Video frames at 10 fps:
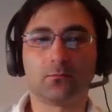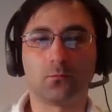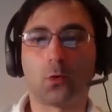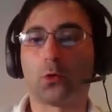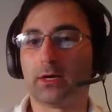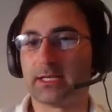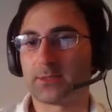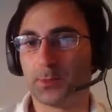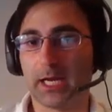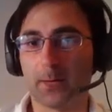more or less
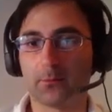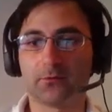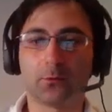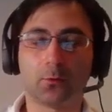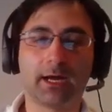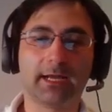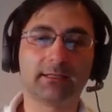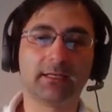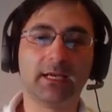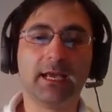playable for white.
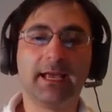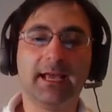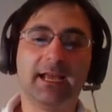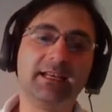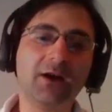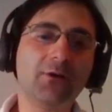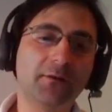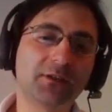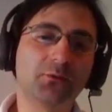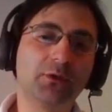And now
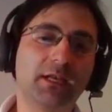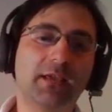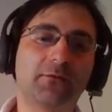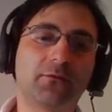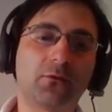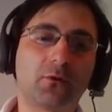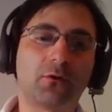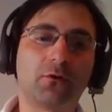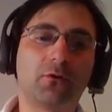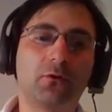after queen a4,